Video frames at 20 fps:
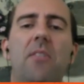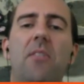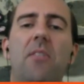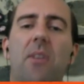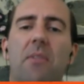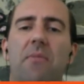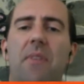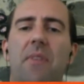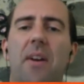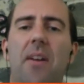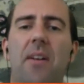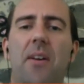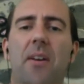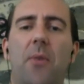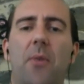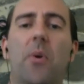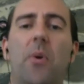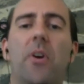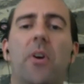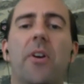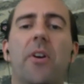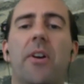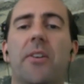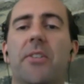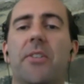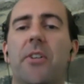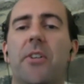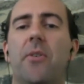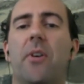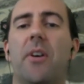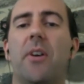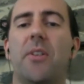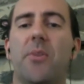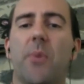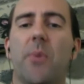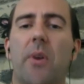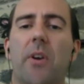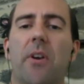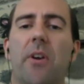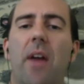You can find Warren also on
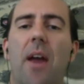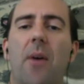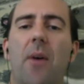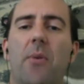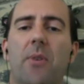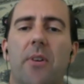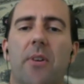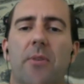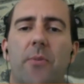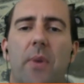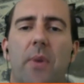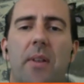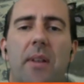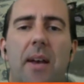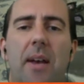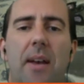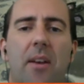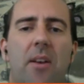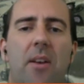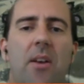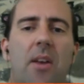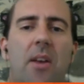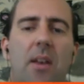Twitter at Warren Whitlock.